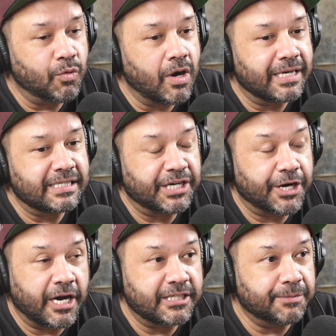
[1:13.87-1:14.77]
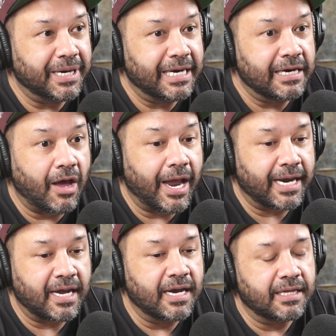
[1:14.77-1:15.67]
Otherwise, you're going to be
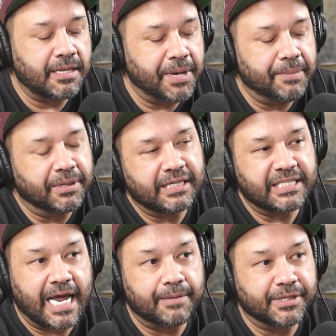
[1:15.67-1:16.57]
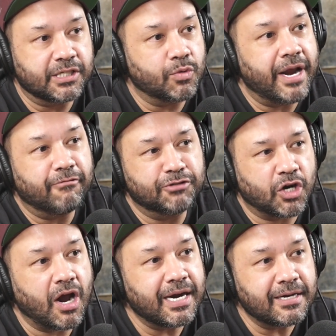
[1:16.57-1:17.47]
like the people in Tiananmen Square
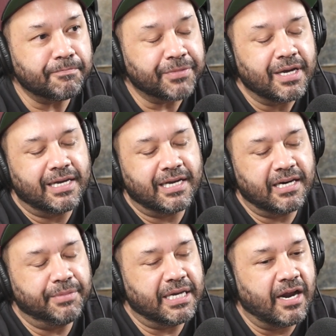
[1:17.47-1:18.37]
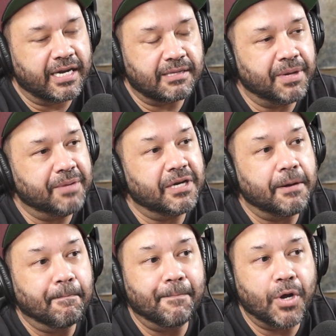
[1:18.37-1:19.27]
of China. You're going to be like the
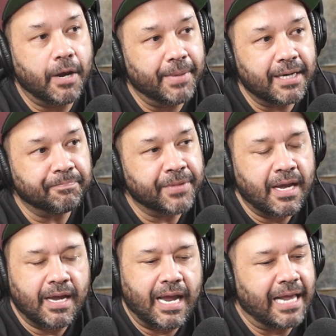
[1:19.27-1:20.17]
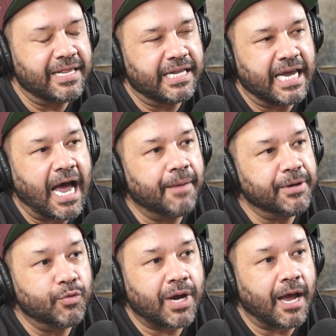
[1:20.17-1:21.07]
people in Burma. And then the
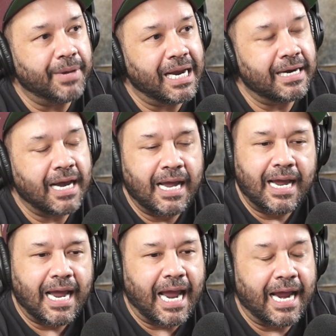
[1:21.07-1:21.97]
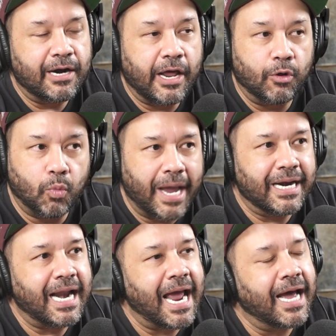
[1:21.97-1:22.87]
army will come in and they'll
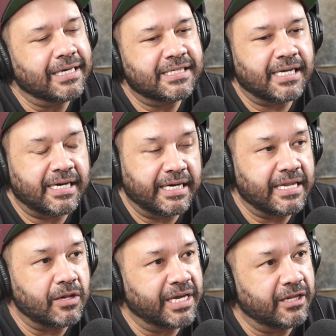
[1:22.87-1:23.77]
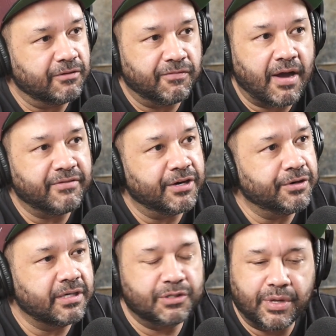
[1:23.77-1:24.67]
wait it out, and suddenly they'll kill
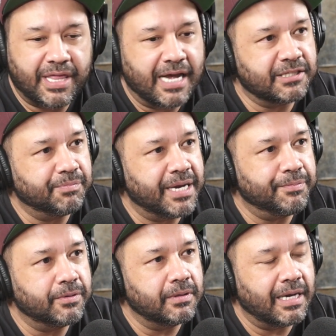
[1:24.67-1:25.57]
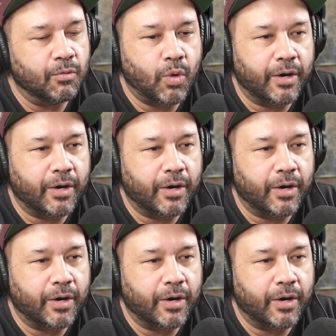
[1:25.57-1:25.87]
500 to 1,000 people